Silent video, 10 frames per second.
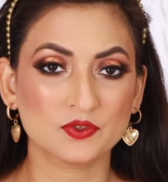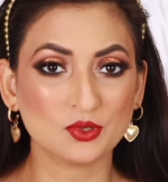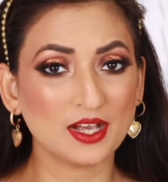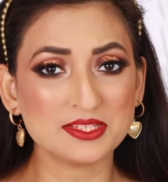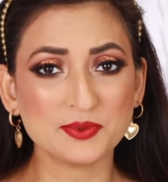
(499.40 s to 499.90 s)

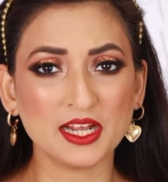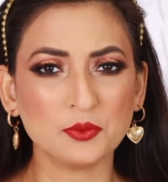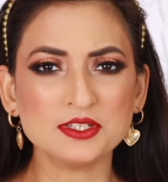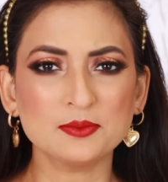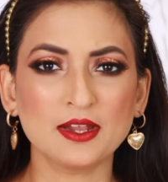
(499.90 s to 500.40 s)
So guys, when I
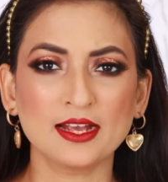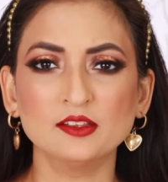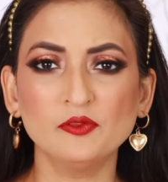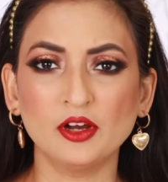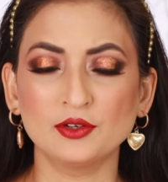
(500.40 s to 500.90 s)
was applying
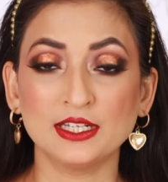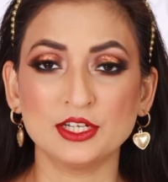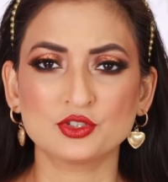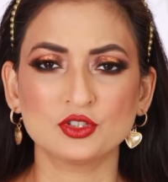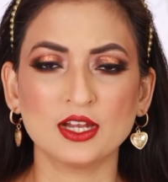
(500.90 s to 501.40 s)
the
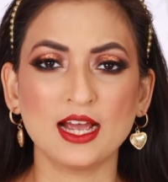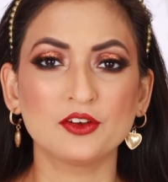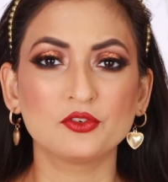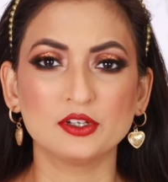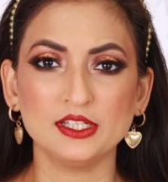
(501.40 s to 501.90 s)
foundation, I
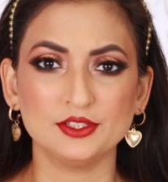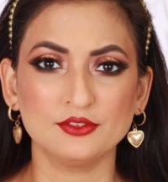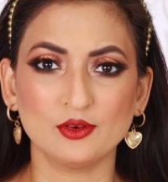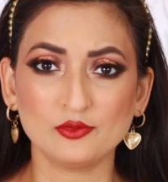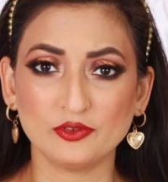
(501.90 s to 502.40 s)
really did
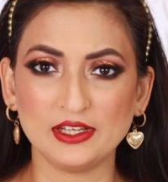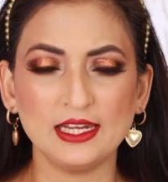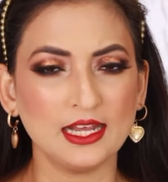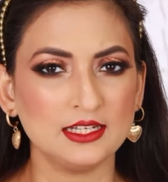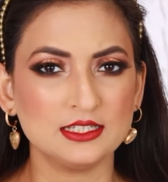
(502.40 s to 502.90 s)
not feel
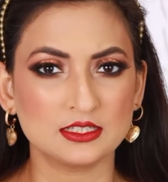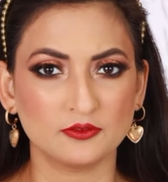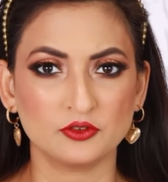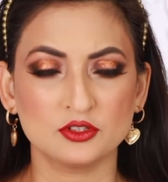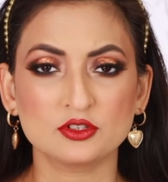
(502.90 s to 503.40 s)
any
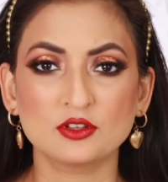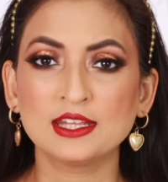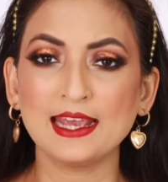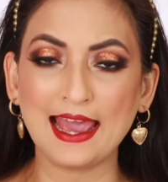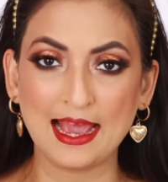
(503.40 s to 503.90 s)
difference on
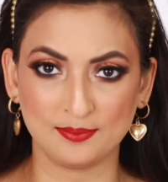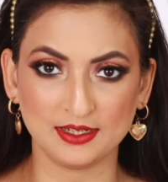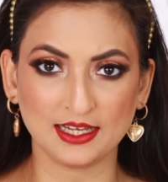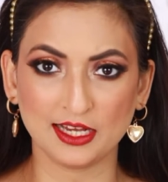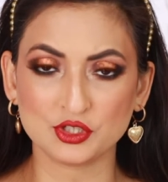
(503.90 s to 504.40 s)
the
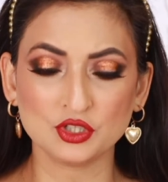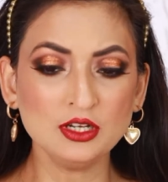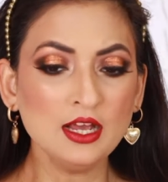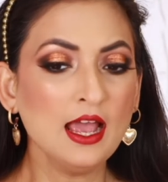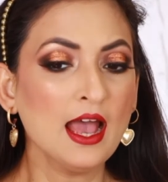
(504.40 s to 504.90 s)

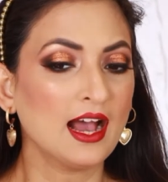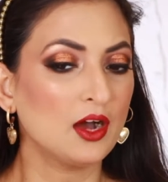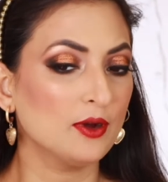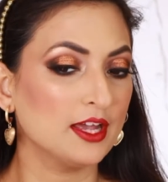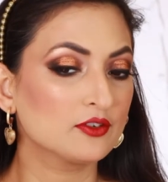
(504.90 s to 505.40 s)
application.
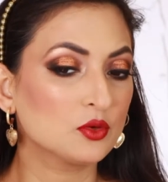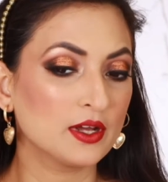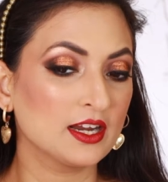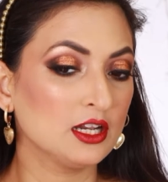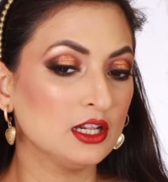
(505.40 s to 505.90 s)
However,
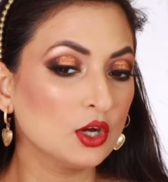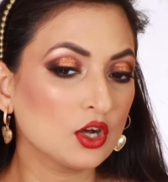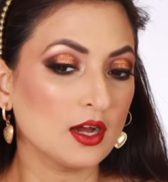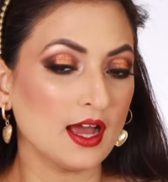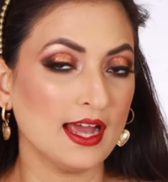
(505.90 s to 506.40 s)
when I
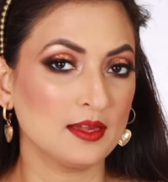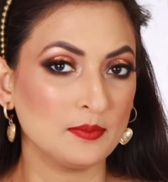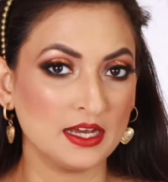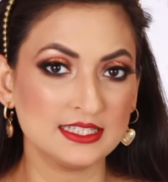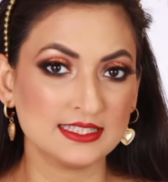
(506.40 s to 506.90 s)
look at
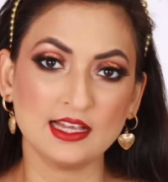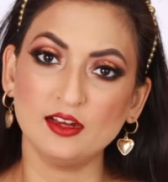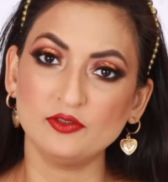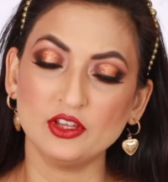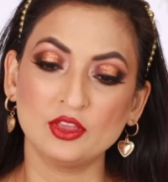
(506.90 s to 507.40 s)

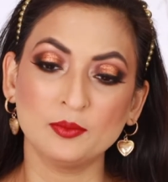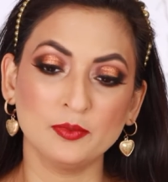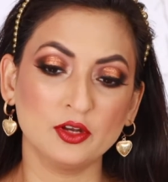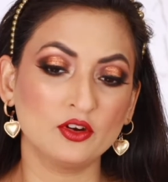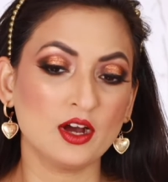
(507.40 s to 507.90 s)
myself in the
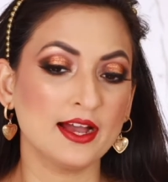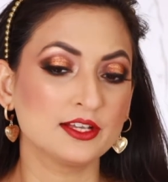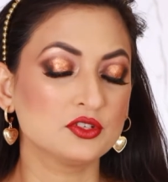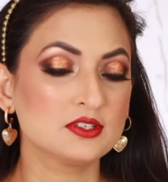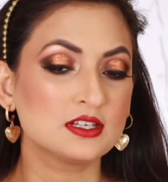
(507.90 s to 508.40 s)
mirror, I
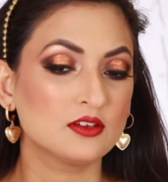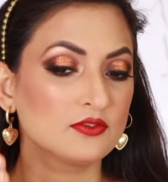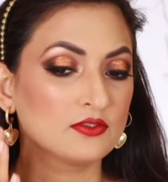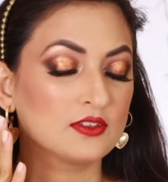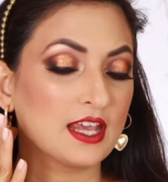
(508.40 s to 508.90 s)
just
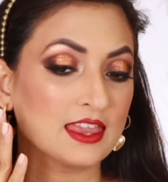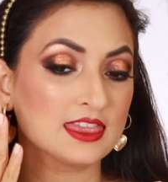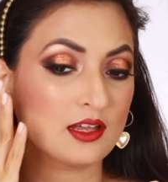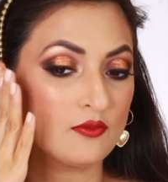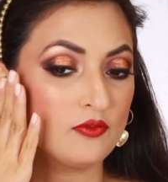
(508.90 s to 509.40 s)
get
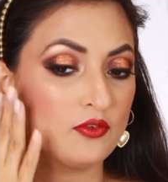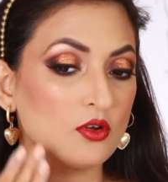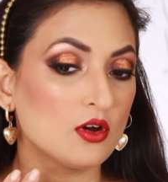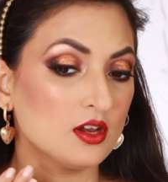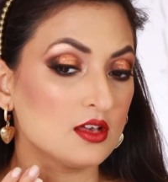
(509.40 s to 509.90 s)
that
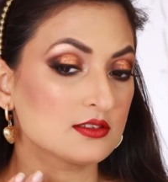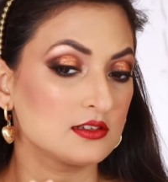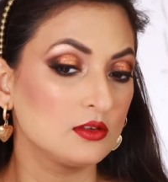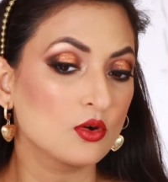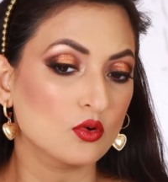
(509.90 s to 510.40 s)
flawless
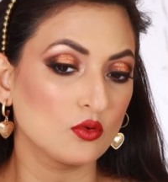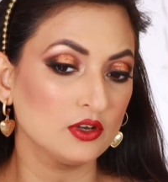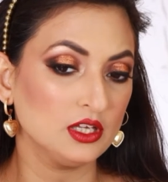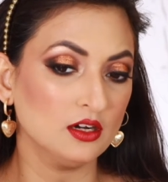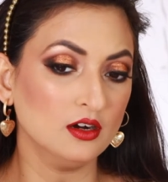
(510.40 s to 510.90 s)
look over
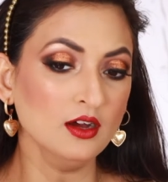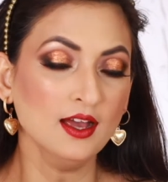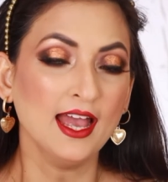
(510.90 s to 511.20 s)
here.